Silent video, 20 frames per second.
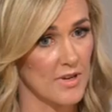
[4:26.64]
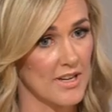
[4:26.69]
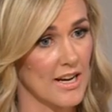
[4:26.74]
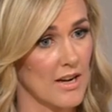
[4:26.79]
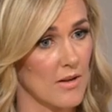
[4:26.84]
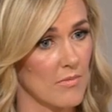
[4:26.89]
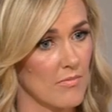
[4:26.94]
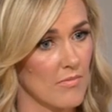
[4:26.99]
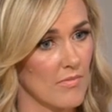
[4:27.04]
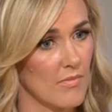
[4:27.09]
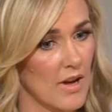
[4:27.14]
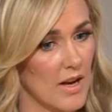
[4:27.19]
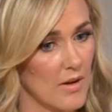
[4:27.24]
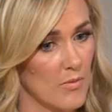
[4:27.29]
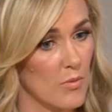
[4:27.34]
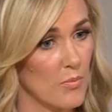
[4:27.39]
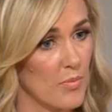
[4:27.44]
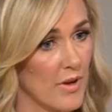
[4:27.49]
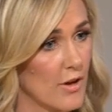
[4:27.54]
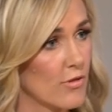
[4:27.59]
become
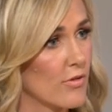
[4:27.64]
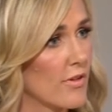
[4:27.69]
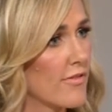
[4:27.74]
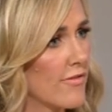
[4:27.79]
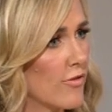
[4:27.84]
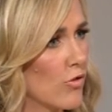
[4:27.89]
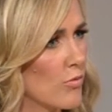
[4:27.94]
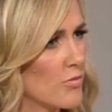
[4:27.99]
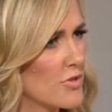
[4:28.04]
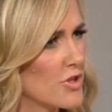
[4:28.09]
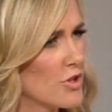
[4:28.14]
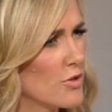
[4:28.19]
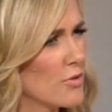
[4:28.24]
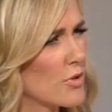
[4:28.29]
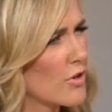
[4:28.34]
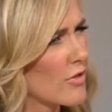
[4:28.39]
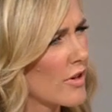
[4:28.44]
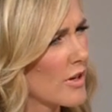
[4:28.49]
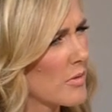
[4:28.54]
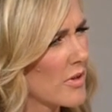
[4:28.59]
better informed. Do you
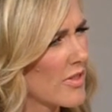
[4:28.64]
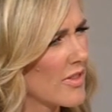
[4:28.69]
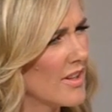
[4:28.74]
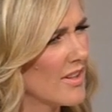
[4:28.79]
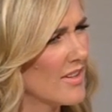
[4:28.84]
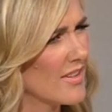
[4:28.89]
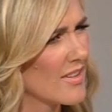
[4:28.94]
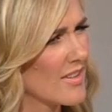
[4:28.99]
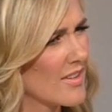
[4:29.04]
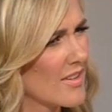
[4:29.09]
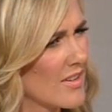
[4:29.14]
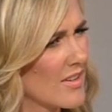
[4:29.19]
agree with that?